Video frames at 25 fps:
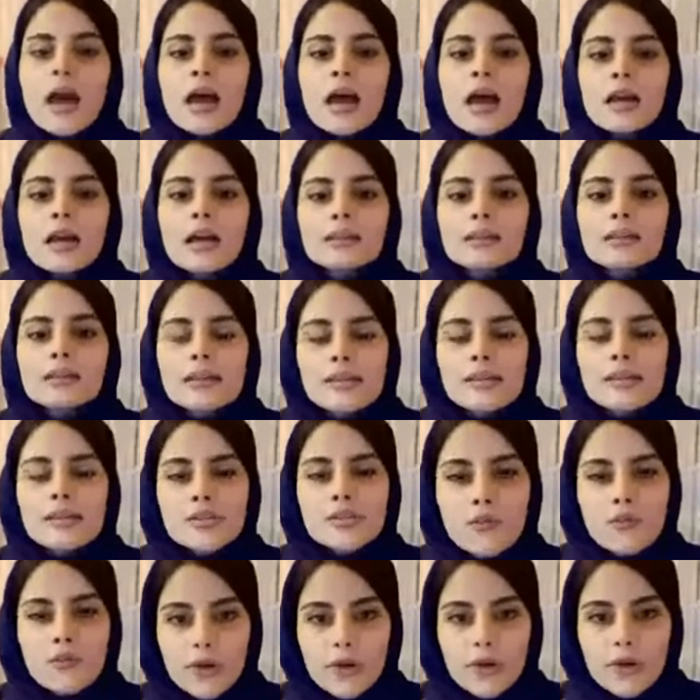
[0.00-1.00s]
This
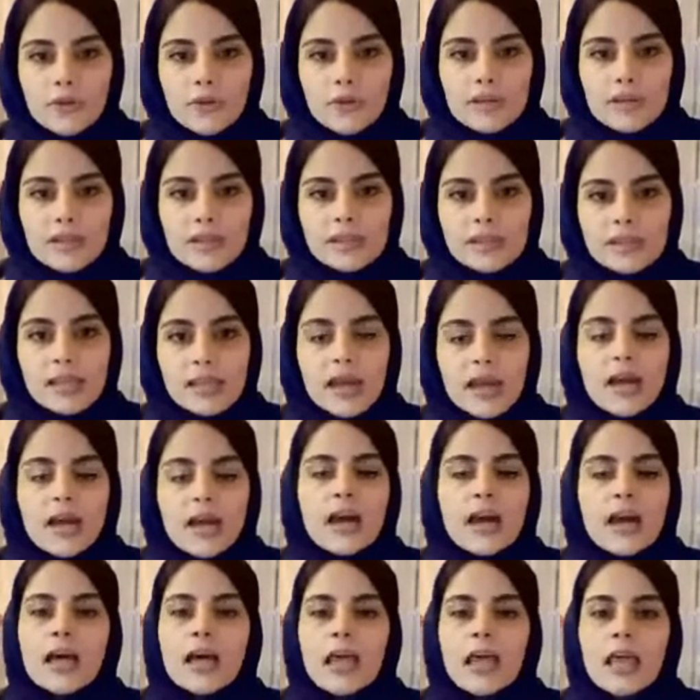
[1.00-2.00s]
reference
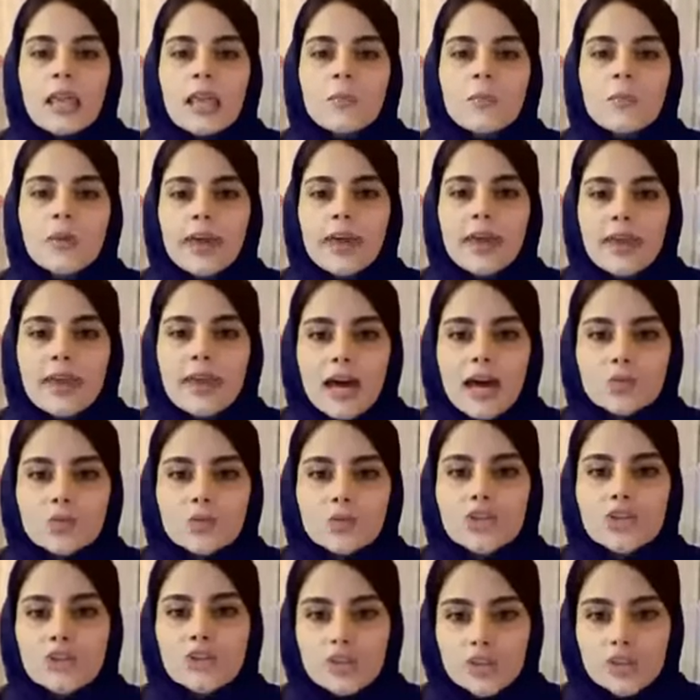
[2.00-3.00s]
helps accounting
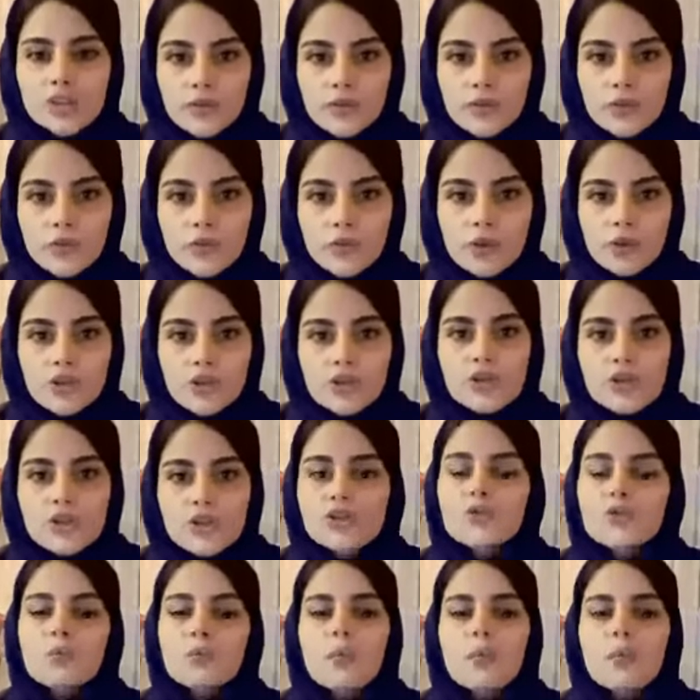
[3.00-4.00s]
softwares to
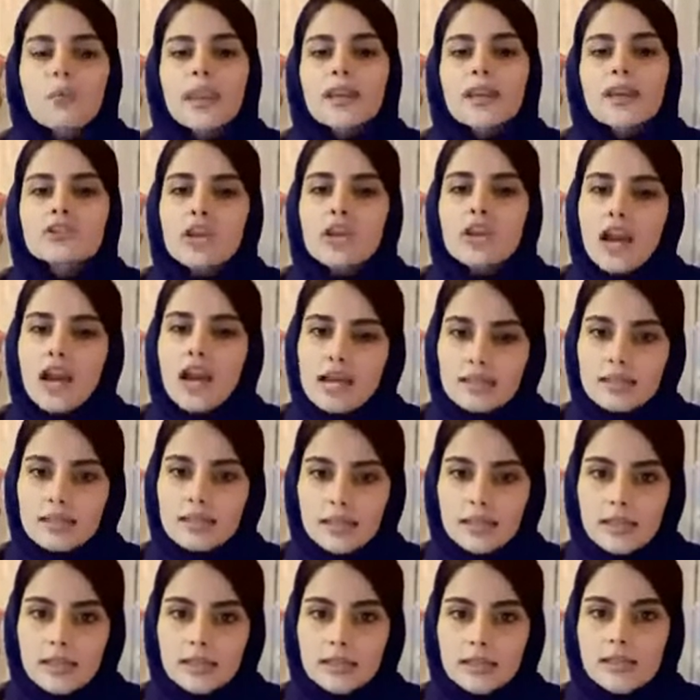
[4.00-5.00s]
manage
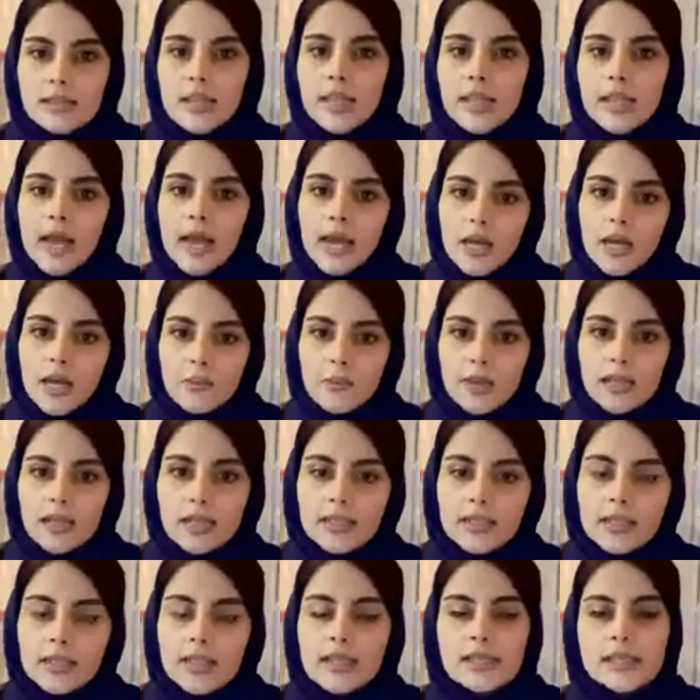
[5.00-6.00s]
assets,
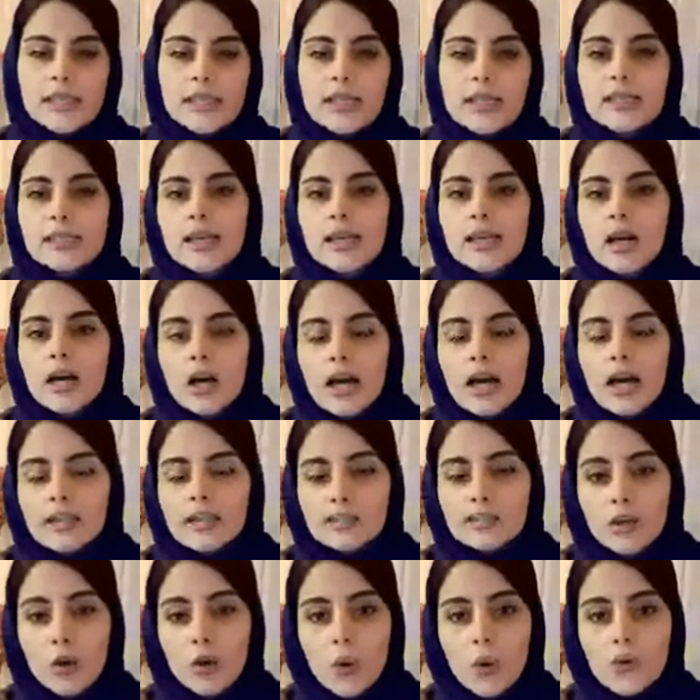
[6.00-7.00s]
liabilities, and
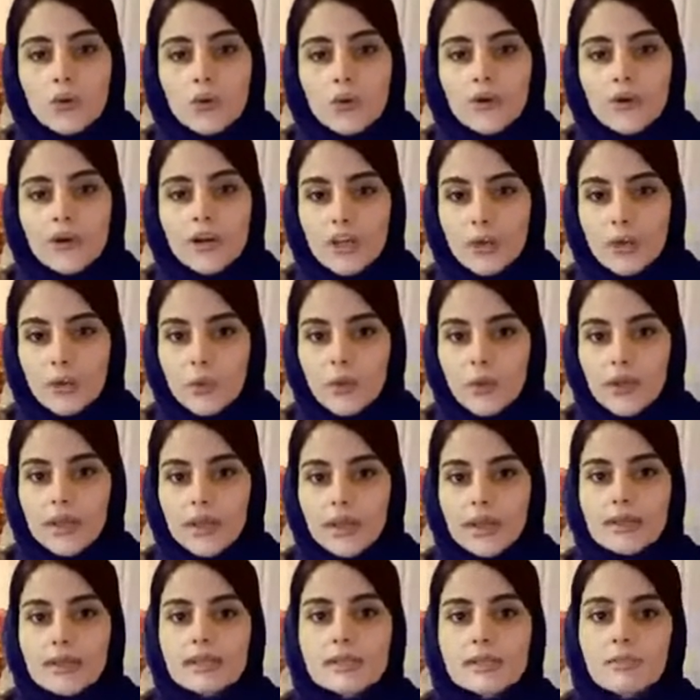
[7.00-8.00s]
owner
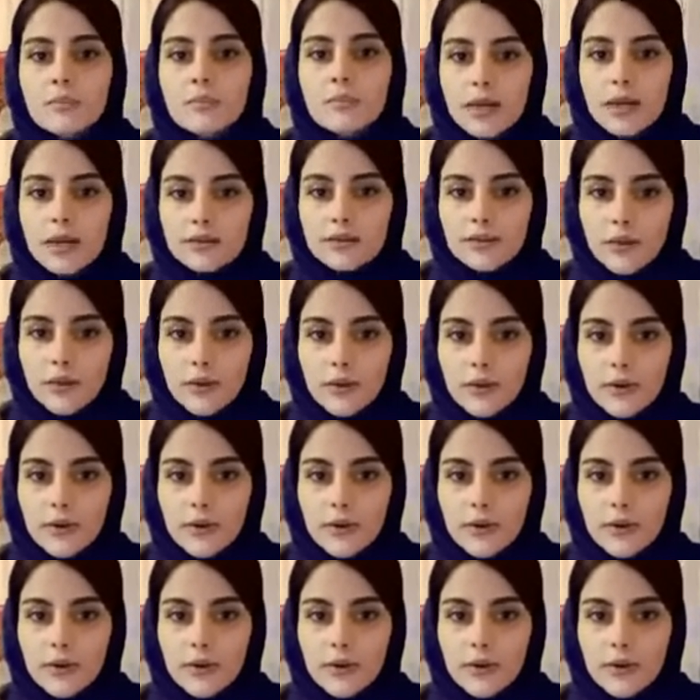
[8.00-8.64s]
equities better.